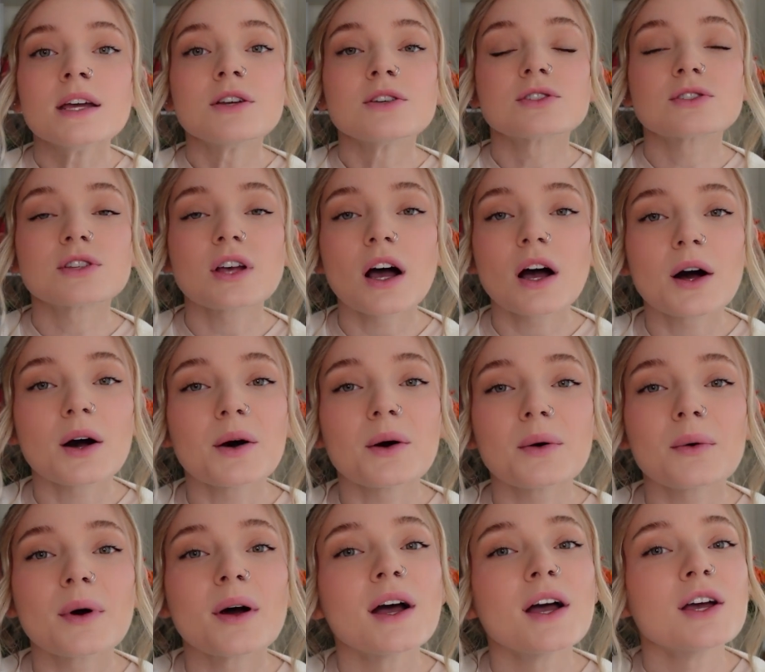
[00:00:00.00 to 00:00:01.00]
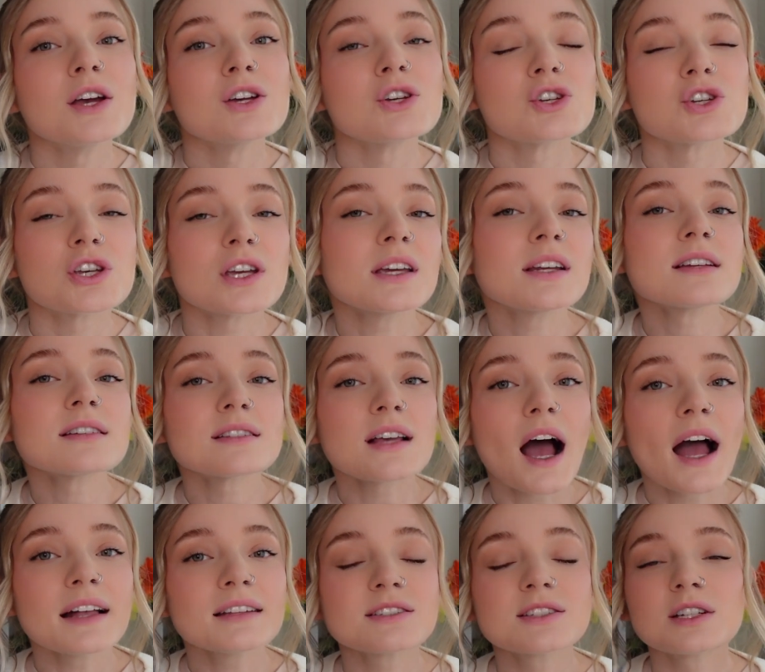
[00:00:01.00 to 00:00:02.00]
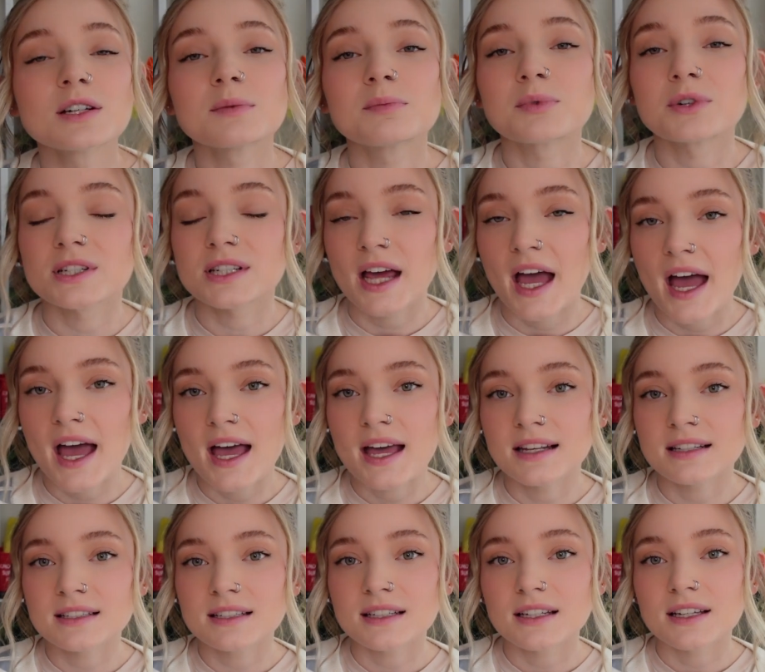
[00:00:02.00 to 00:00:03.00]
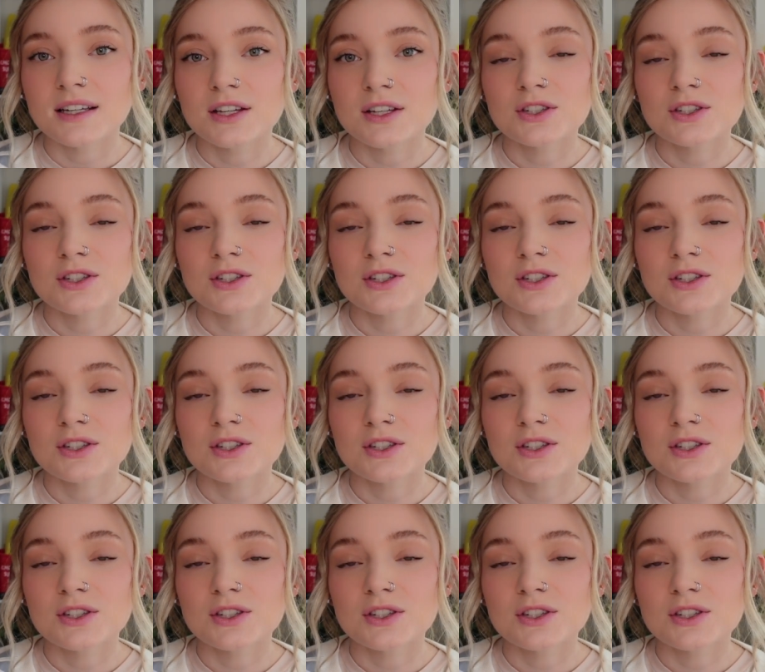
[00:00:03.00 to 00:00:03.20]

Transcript: So she decides to pretend